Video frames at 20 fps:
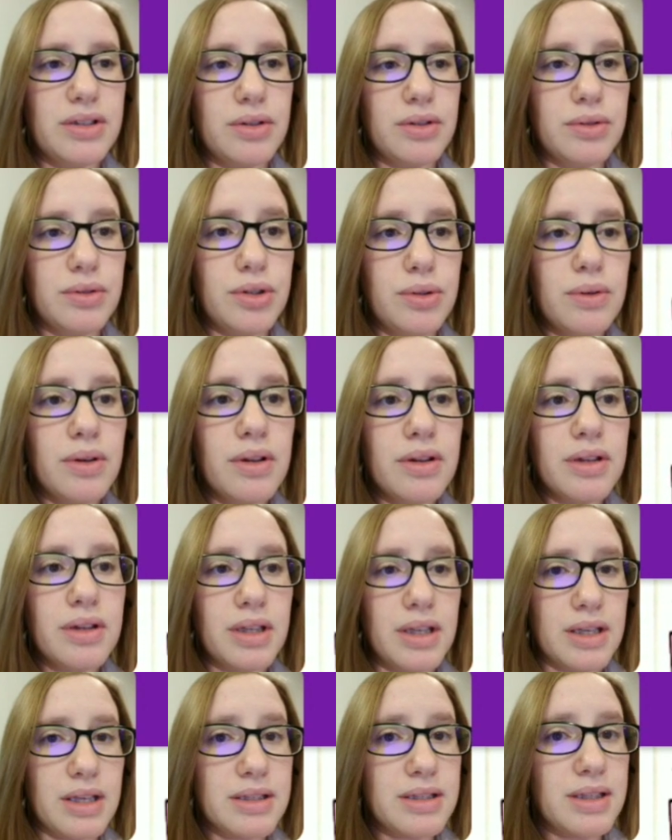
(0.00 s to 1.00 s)
So doeth
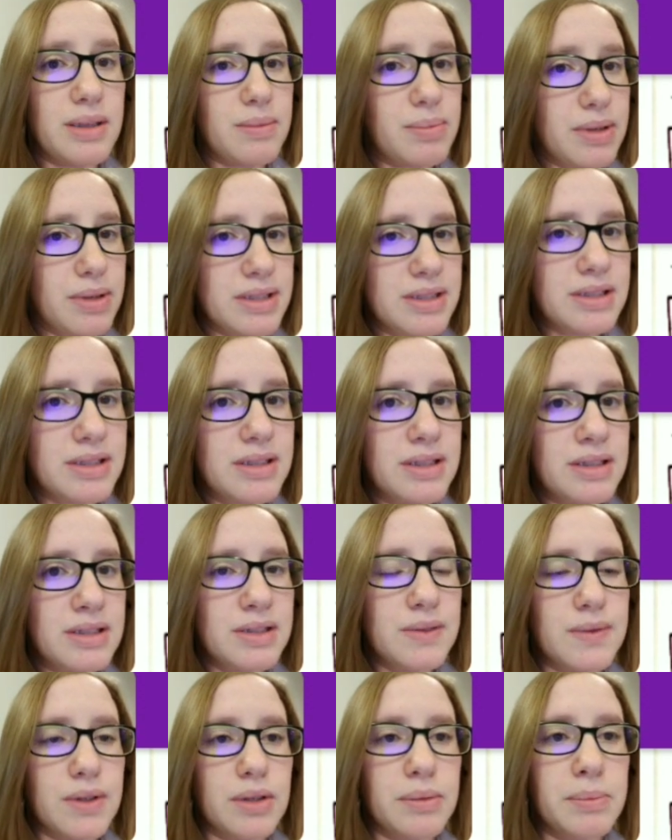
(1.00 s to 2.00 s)
is a present
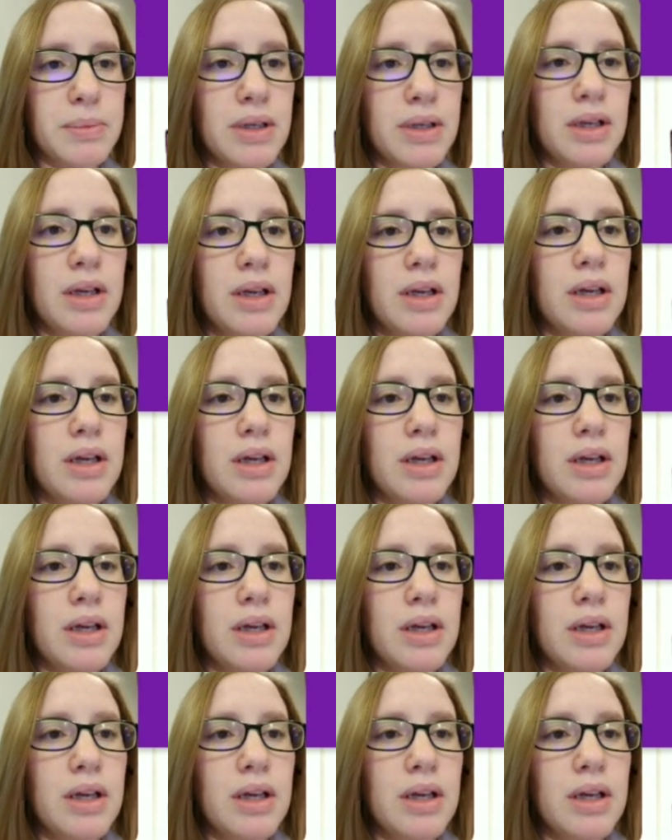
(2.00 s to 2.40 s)
tense verb.